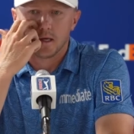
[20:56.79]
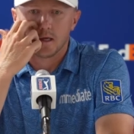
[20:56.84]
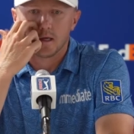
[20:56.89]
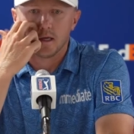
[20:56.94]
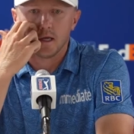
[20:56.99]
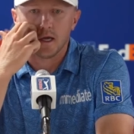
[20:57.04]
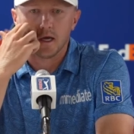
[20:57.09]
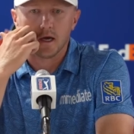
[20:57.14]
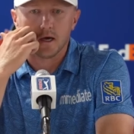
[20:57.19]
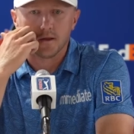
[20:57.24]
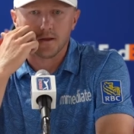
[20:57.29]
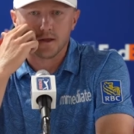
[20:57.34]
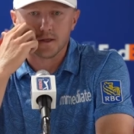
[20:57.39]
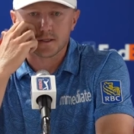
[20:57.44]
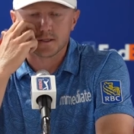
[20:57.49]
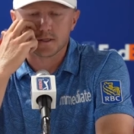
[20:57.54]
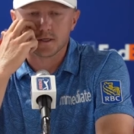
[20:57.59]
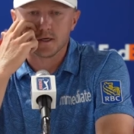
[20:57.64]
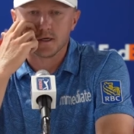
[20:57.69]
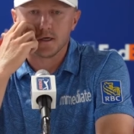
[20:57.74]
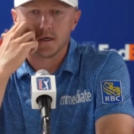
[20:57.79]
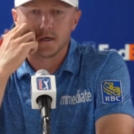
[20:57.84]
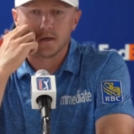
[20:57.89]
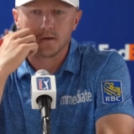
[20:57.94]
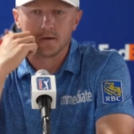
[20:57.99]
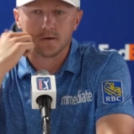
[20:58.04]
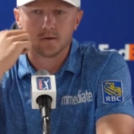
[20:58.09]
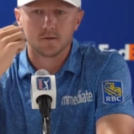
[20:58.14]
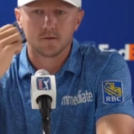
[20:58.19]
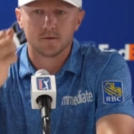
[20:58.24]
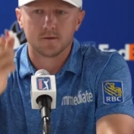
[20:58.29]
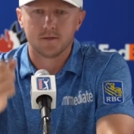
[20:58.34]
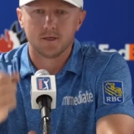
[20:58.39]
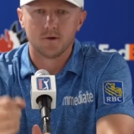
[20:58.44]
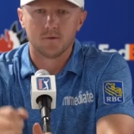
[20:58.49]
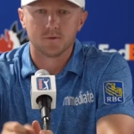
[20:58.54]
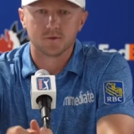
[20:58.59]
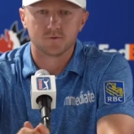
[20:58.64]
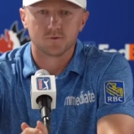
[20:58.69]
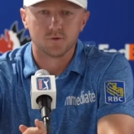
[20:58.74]
Yeah, that's that
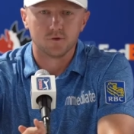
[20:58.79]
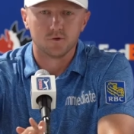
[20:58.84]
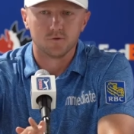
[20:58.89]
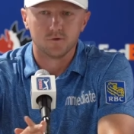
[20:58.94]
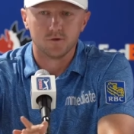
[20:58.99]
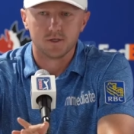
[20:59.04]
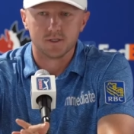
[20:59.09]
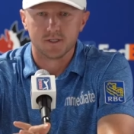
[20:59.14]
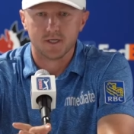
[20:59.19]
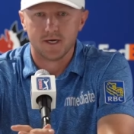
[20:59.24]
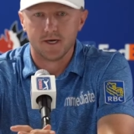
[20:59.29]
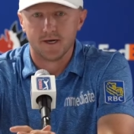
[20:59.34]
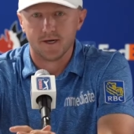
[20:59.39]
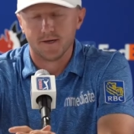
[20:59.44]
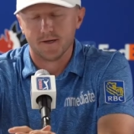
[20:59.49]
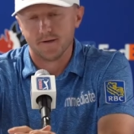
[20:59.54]
was really, really sad,